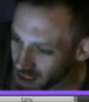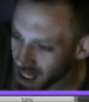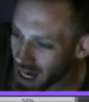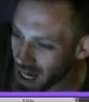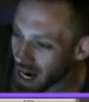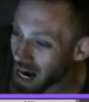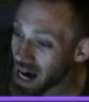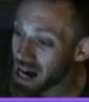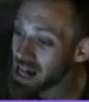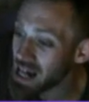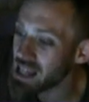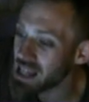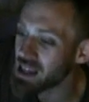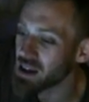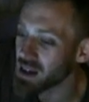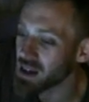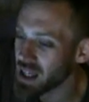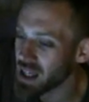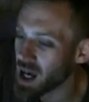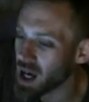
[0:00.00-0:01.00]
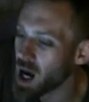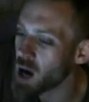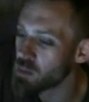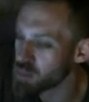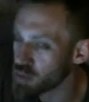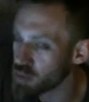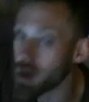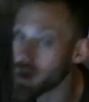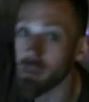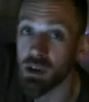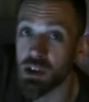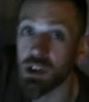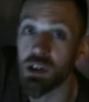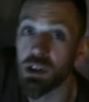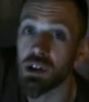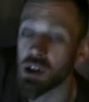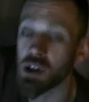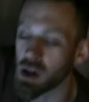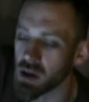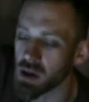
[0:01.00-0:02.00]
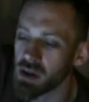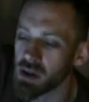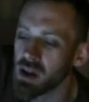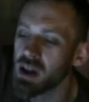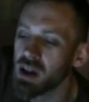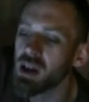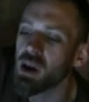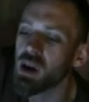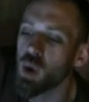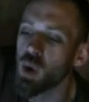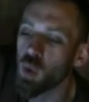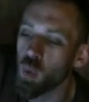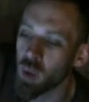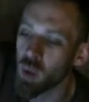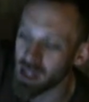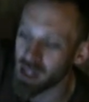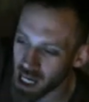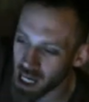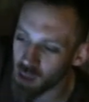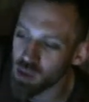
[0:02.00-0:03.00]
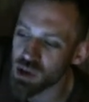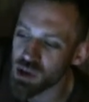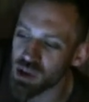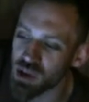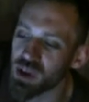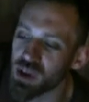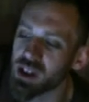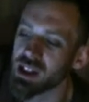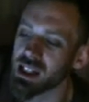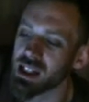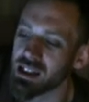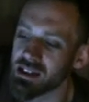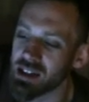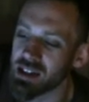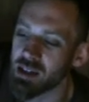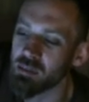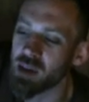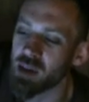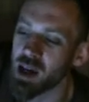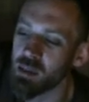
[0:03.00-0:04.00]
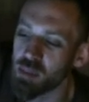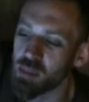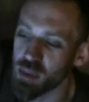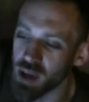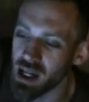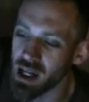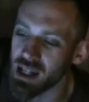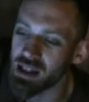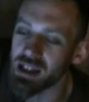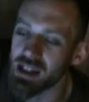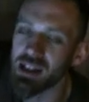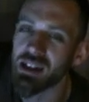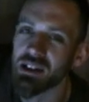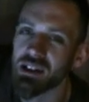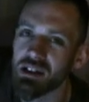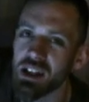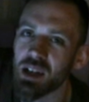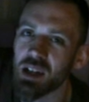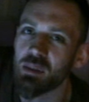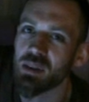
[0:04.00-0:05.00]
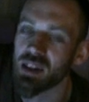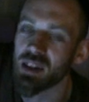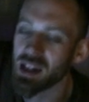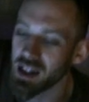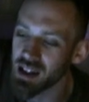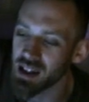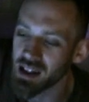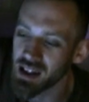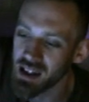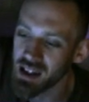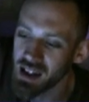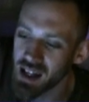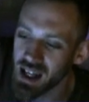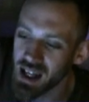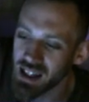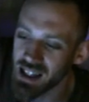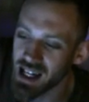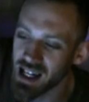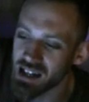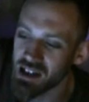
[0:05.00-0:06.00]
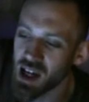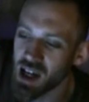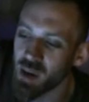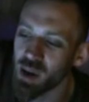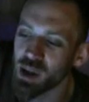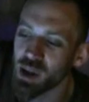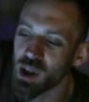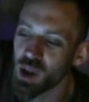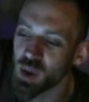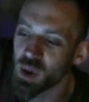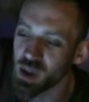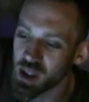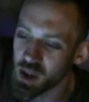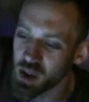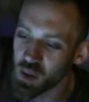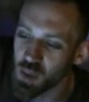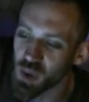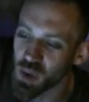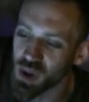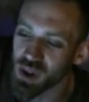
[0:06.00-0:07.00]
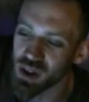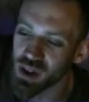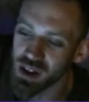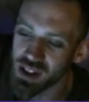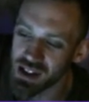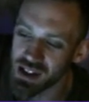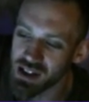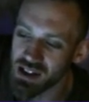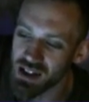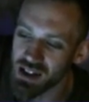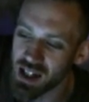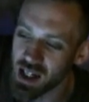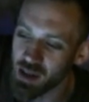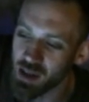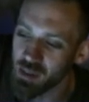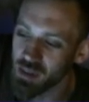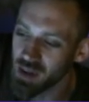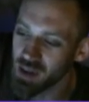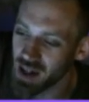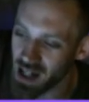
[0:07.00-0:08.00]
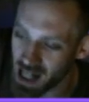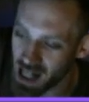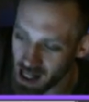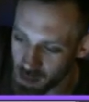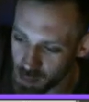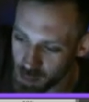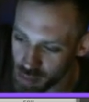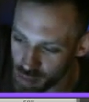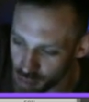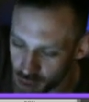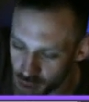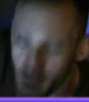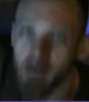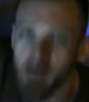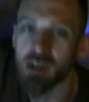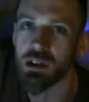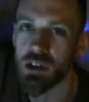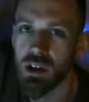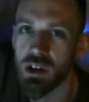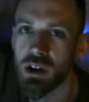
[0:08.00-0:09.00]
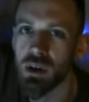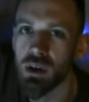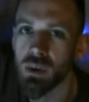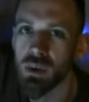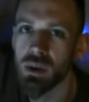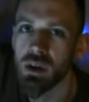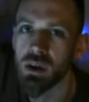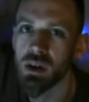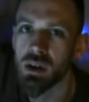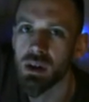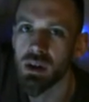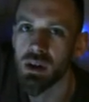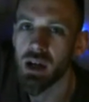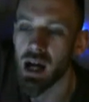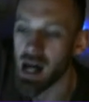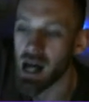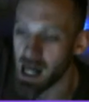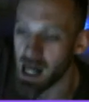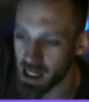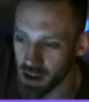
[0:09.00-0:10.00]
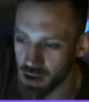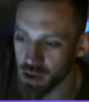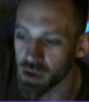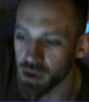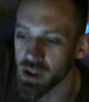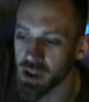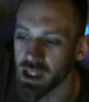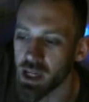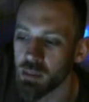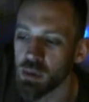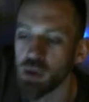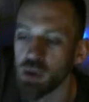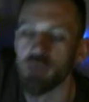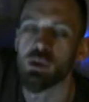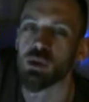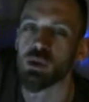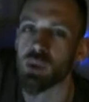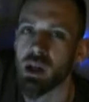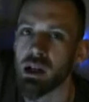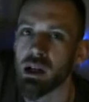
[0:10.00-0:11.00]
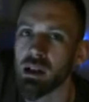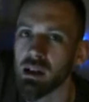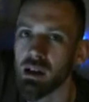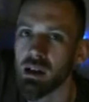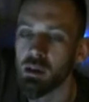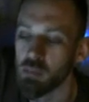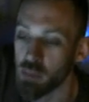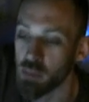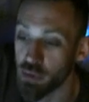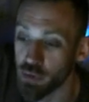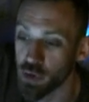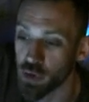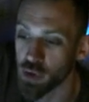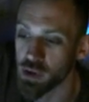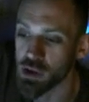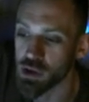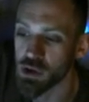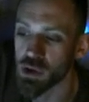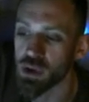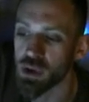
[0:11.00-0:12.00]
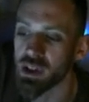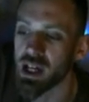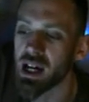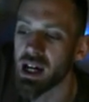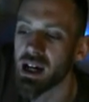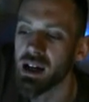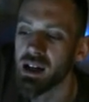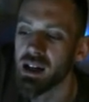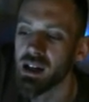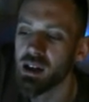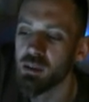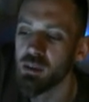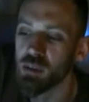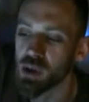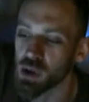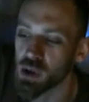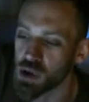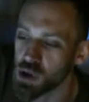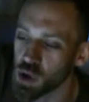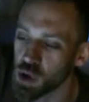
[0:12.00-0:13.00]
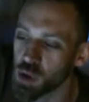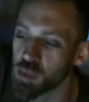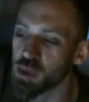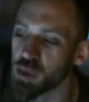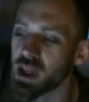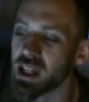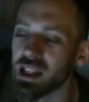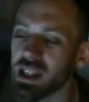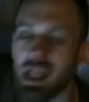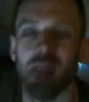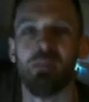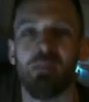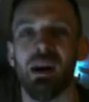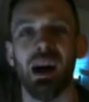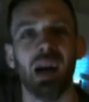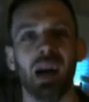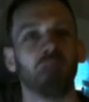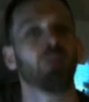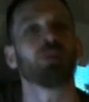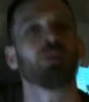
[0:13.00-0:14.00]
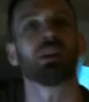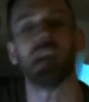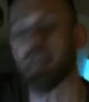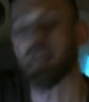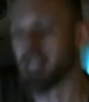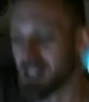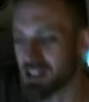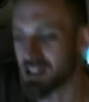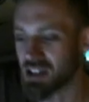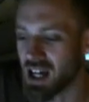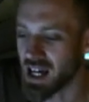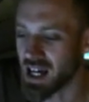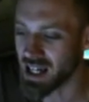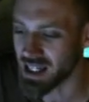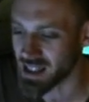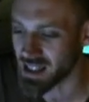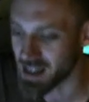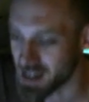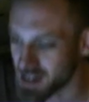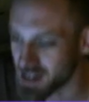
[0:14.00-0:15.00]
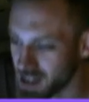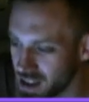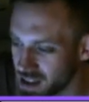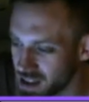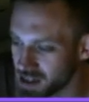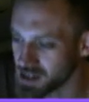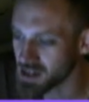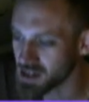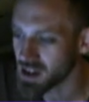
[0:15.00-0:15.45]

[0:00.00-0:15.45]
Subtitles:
I promise you, John, when I was looking at it, my brain did the same thing. That's how I knew it didn't work this time. I promise you, I thought of that move as well before I saw that. Because your brain, like mine, was getting excited and sees